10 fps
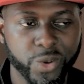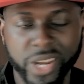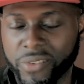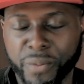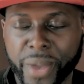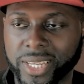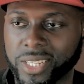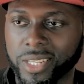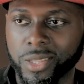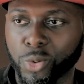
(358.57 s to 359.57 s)
we never
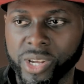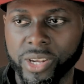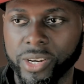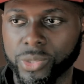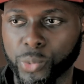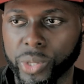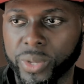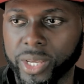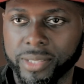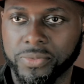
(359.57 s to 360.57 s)
imagined in 3 years
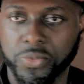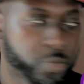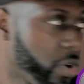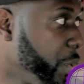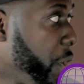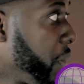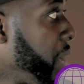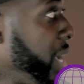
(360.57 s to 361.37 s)
we'd be where we are